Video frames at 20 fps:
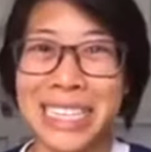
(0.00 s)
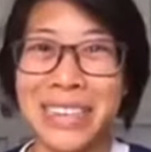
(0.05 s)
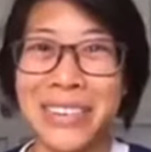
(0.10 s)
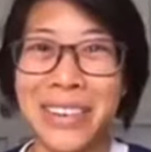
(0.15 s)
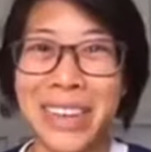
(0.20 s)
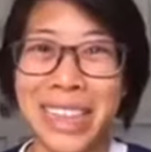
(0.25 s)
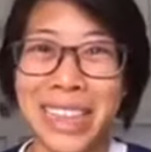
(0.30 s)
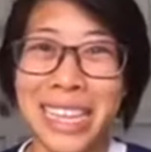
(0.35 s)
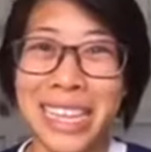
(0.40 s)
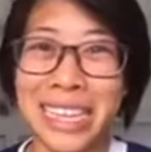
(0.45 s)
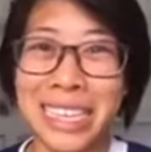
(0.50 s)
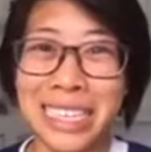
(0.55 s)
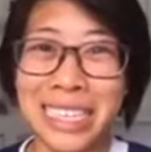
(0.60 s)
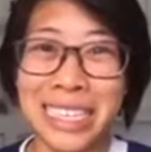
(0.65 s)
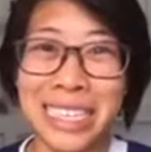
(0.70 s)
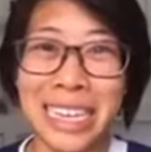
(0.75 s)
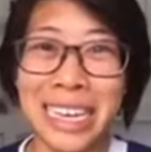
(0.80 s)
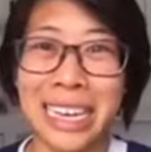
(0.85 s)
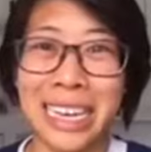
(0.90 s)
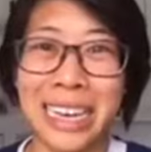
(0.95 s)
So at the end of
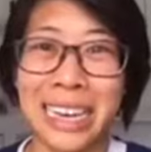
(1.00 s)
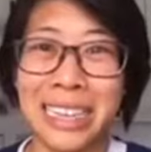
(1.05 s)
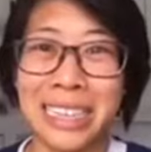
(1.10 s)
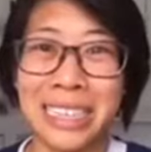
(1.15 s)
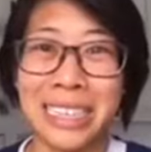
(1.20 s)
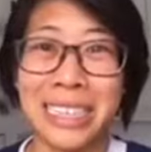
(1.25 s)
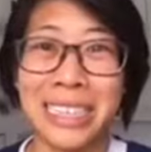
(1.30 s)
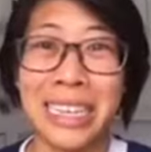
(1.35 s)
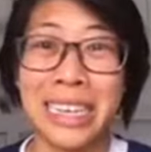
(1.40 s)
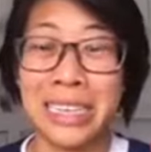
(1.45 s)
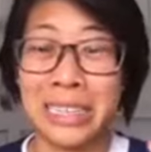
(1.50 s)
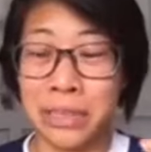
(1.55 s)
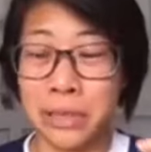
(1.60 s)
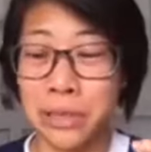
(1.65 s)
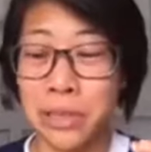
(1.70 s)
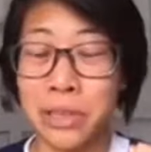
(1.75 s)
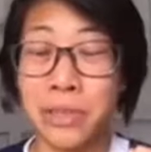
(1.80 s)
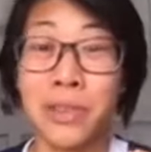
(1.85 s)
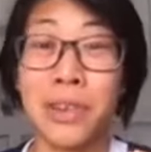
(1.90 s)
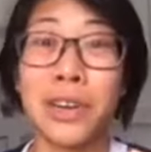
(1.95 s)
the day, I just say as
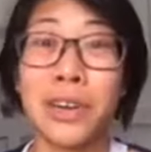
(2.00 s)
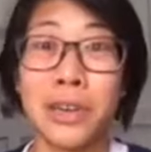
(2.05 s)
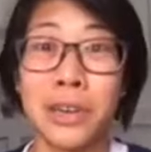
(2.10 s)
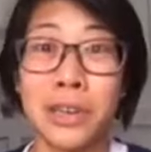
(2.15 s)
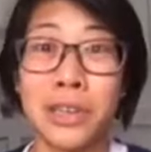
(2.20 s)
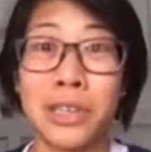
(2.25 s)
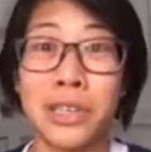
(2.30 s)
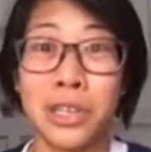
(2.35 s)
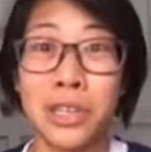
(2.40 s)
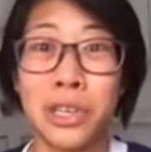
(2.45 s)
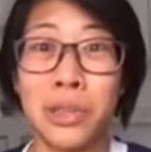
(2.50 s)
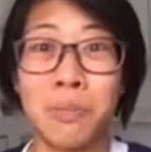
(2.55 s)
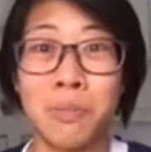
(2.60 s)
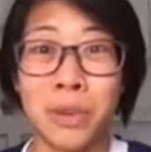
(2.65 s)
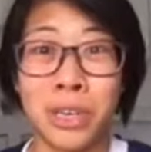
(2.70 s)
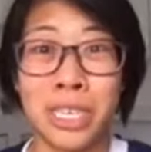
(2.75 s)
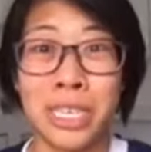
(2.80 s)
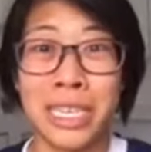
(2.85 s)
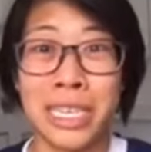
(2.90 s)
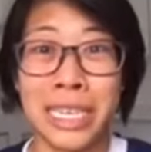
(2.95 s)
long as you've got a good
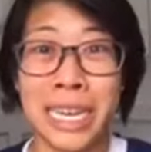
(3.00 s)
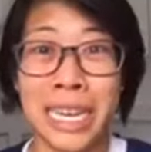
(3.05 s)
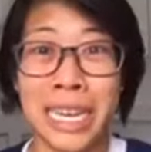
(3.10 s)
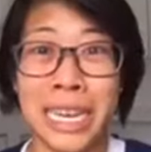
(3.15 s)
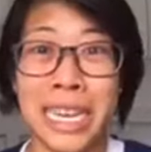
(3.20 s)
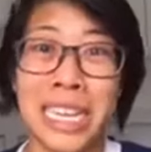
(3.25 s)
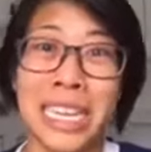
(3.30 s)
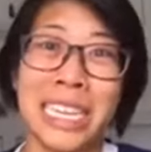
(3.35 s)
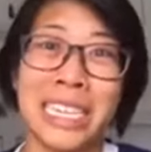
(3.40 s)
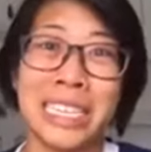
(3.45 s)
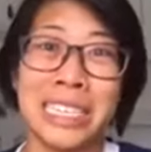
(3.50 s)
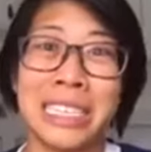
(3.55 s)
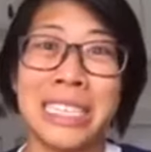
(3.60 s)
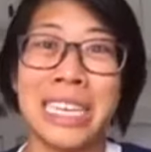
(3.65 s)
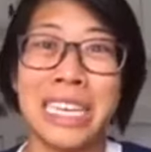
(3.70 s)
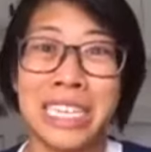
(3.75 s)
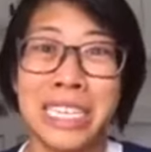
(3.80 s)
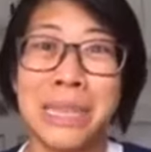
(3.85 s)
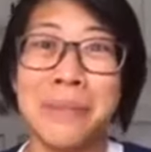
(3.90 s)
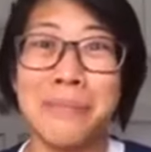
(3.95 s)
toothbrushing technique, it doesn't
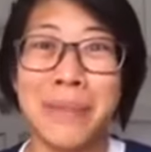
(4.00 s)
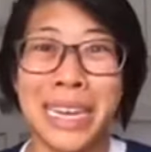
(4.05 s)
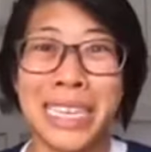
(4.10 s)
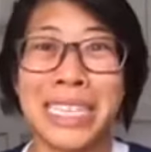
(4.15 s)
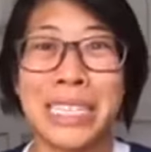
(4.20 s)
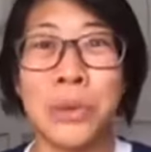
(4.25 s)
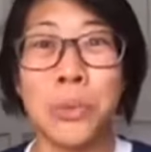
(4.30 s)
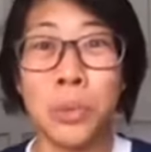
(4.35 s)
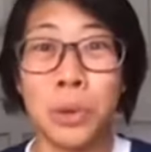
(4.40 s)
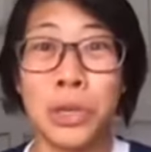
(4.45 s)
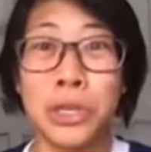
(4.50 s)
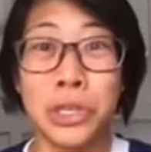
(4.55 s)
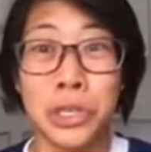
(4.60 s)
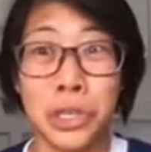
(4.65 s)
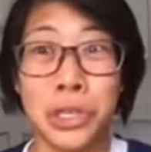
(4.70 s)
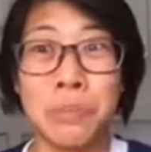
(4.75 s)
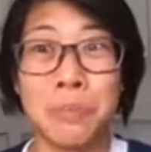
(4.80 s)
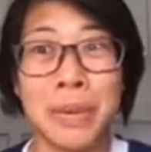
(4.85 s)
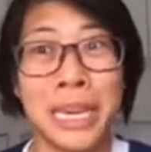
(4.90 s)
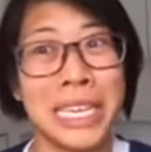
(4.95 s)
actually matter what
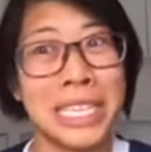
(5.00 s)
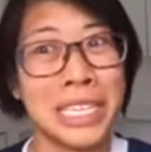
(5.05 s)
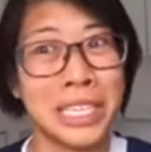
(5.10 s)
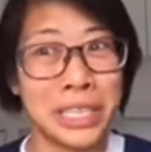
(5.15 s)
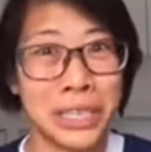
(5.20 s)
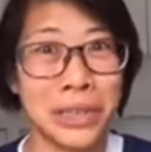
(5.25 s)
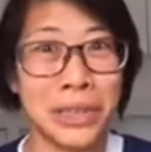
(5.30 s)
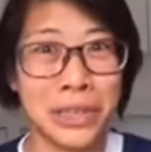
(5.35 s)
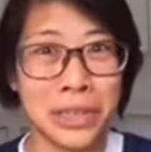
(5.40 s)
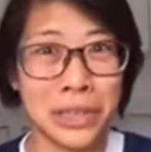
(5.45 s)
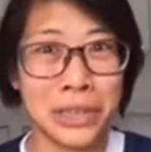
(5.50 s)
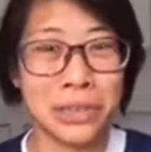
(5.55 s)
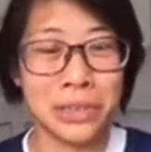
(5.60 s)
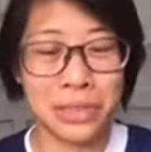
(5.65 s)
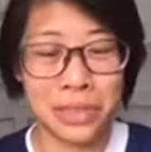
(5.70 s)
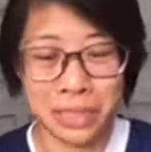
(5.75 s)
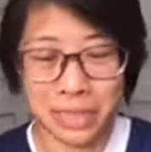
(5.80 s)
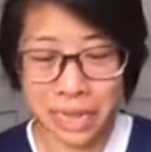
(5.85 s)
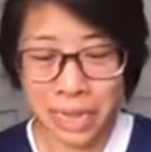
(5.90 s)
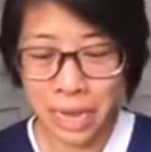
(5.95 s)
toothpaste you
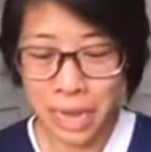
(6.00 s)
use.